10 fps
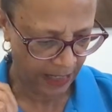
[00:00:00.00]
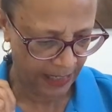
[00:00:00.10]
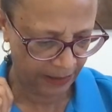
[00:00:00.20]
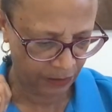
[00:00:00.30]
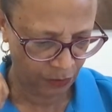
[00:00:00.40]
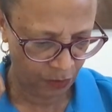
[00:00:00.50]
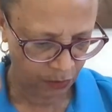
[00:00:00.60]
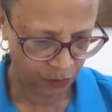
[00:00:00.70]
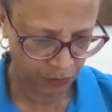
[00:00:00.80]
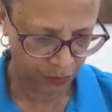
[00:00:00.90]
and the law
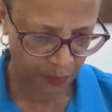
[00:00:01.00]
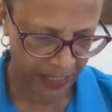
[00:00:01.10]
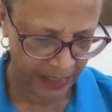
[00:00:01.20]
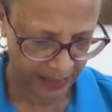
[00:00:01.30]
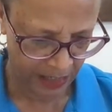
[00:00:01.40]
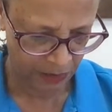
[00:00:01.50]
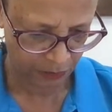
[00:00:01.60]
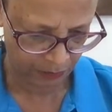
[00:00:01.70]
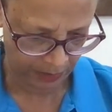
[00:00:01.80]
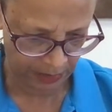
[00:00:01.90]
goes way
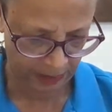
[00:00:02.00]
down,